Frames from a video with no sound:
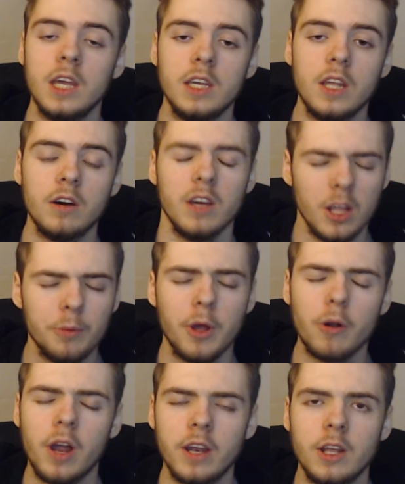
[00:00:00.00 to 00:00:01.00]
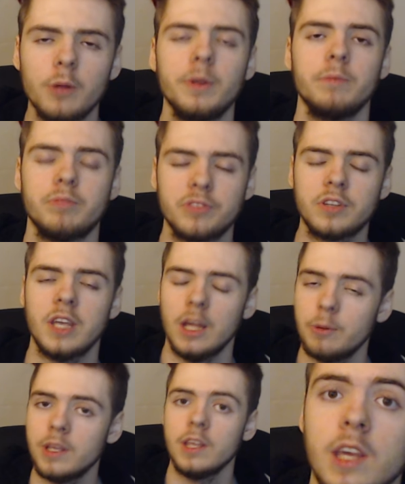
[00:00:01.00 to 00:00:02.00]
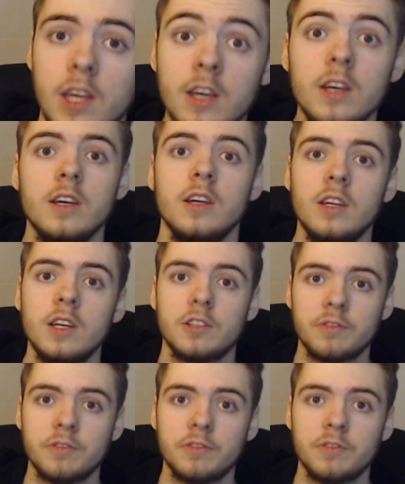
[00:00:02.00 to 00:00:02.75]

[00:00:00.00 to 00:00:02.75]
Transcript: You know, it'll be all right. It'll be it'll be it's